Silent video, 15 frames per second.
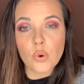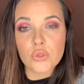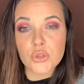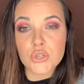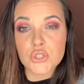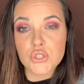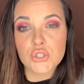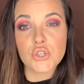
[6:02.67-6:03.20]
the
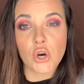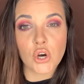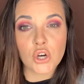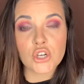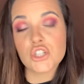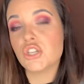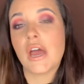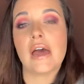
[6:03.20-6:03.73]
dark
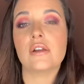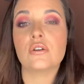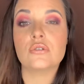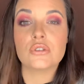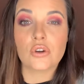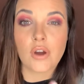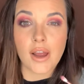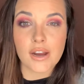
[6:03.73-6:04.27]
shadows
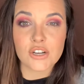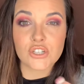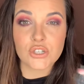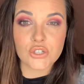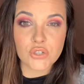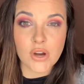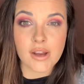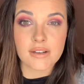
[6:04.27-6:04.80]
are actually
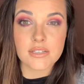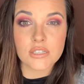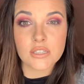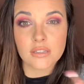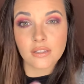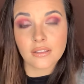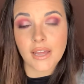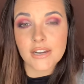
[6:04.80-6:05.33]
attracted to
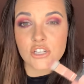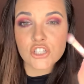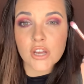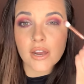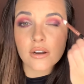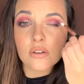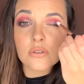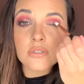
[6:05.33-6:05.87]
the light
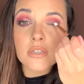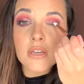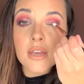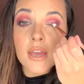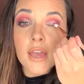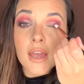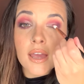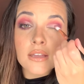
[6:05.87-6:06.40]
shadows.
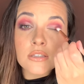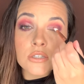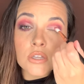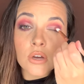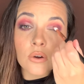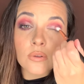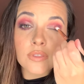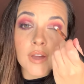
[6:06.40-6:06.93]
And
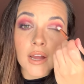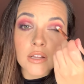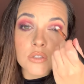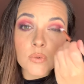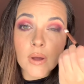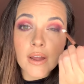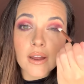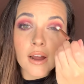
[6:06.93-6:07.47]
so that's
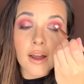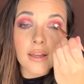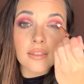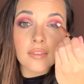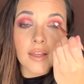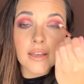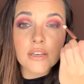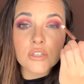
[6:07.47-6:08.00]
why I
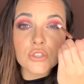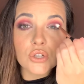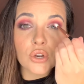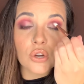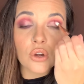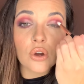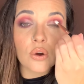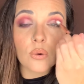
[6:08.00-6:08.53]
like to
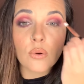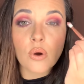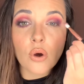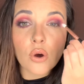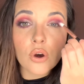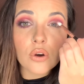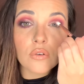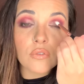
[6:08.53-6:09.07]
go
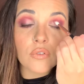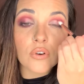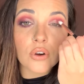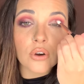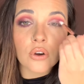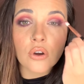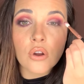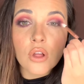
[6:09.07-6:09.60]

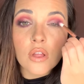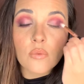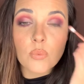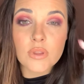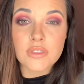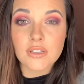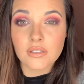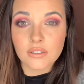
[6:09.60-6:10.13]
over
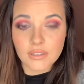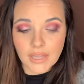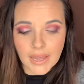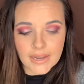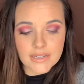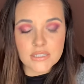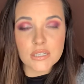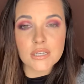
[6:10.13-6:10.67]
with the
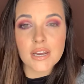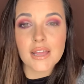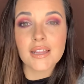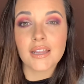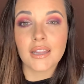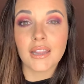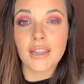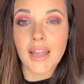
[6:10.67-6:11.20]
light
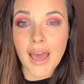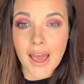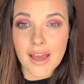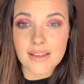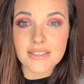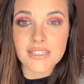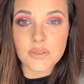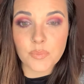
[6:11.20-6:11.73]

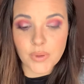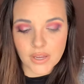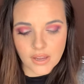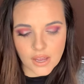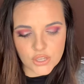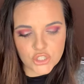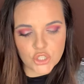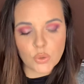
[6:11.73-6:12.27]
last,
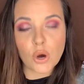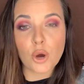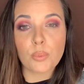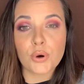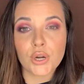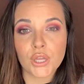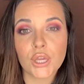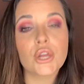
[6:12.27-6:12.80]
because you are
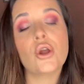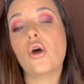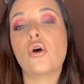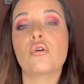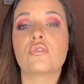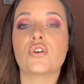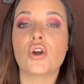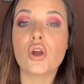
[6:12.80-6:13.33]
putting it
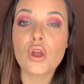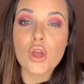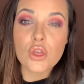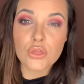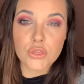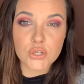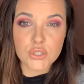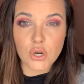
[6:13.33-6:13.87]
over
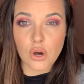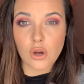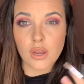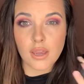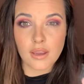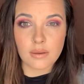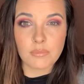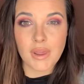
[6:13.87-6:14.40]
the dark
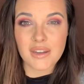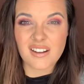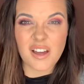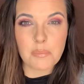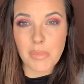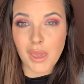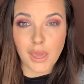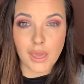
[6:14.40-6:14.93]
and not
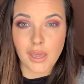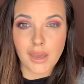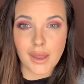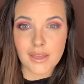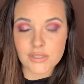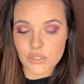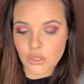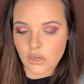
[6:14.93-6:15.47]
making it
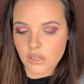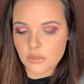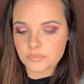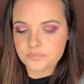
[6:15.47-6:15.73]
as dark.